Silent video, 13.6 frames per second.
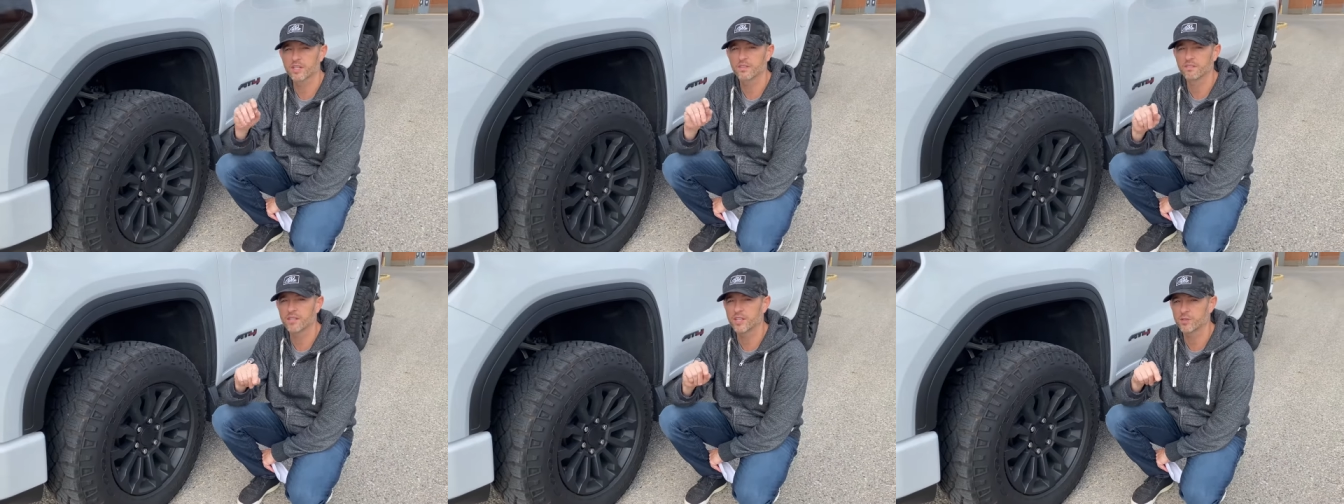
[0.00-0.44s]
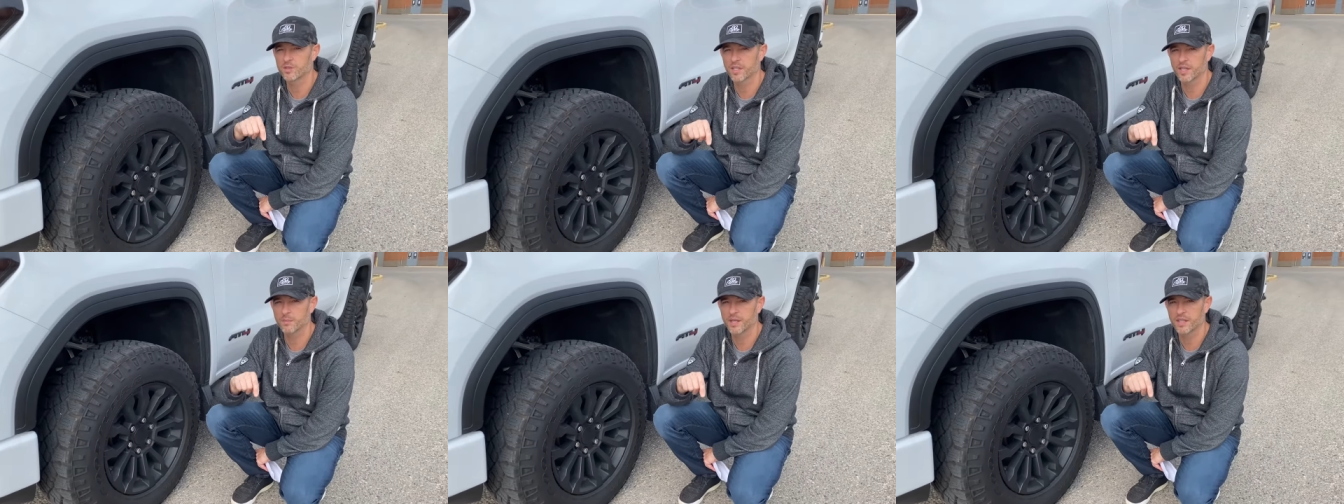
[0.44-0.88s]
In the video
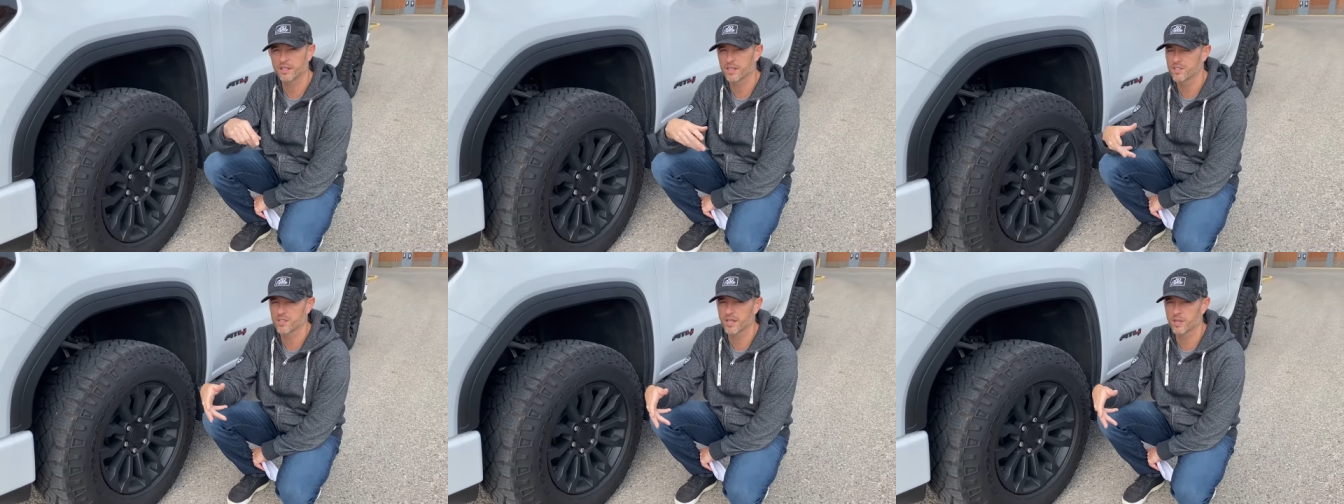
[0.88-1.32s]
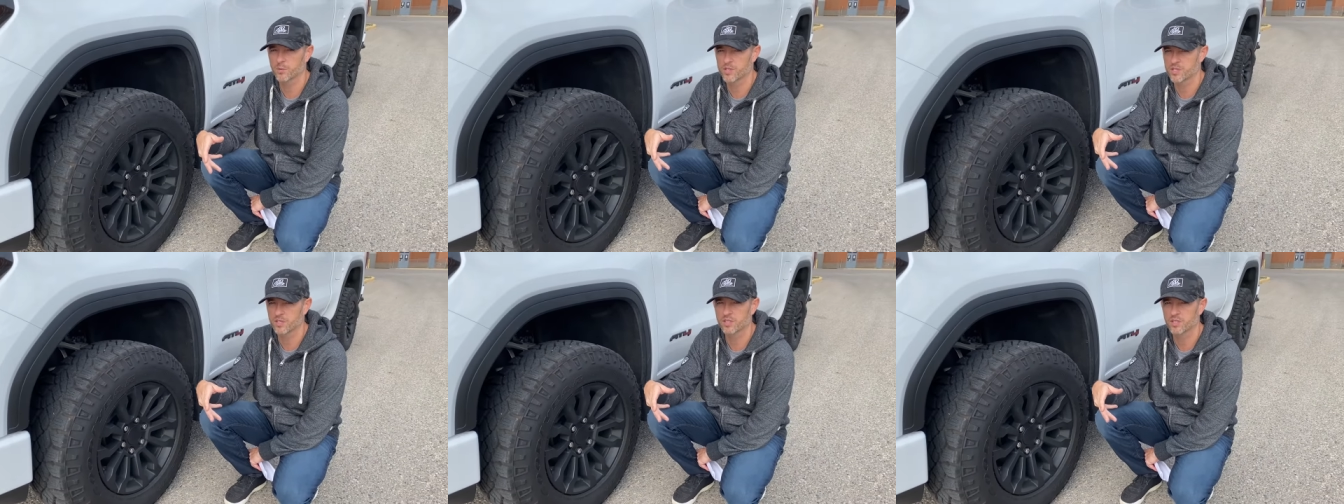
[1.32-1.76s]
that I made, I said I
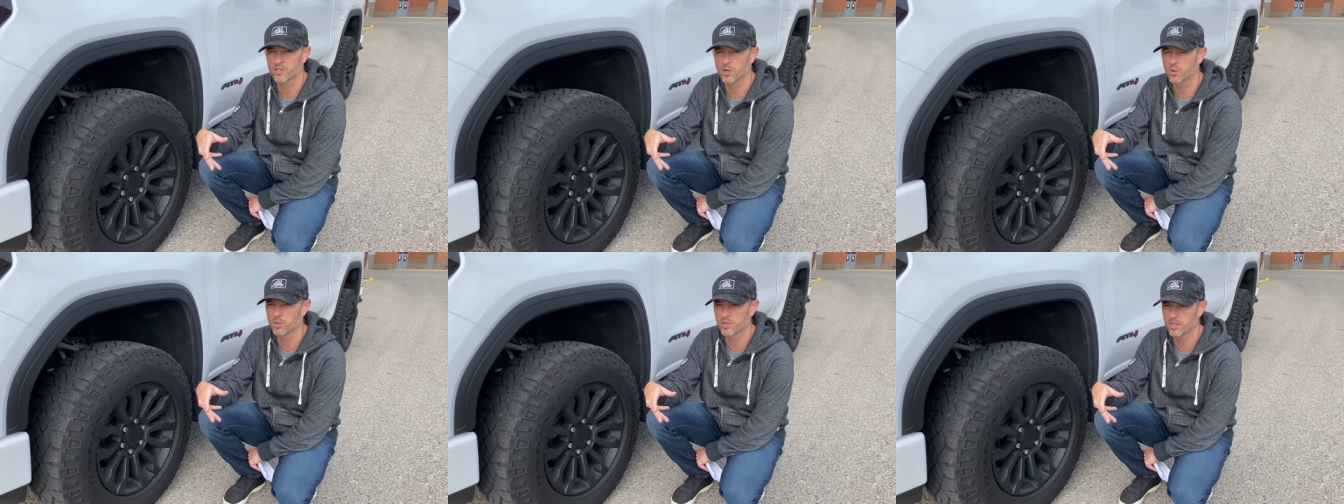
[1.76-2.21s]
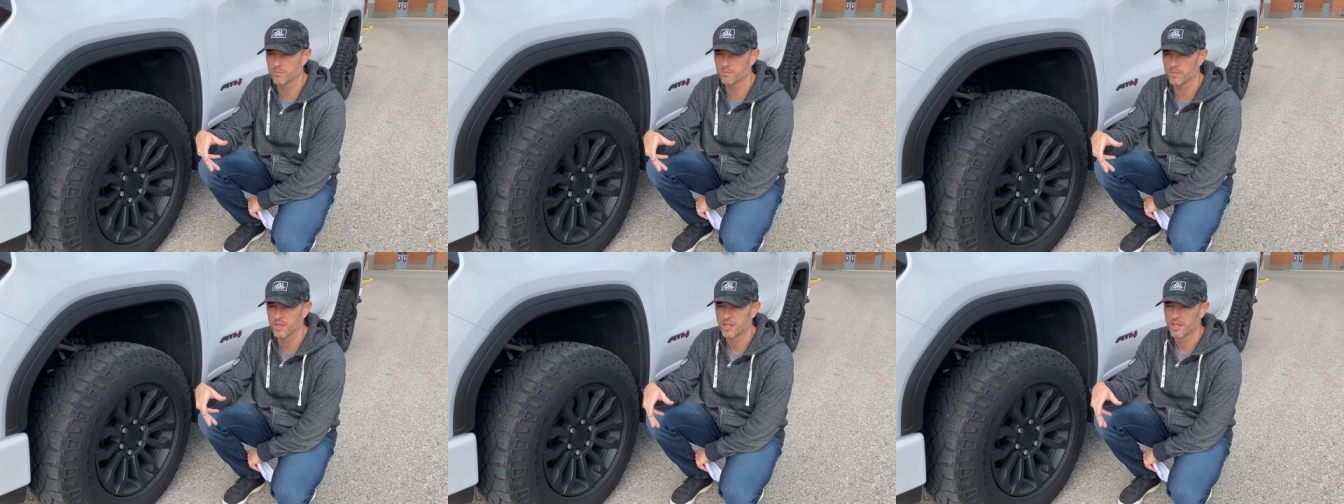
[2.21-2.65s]
wasn't gonna tow with them,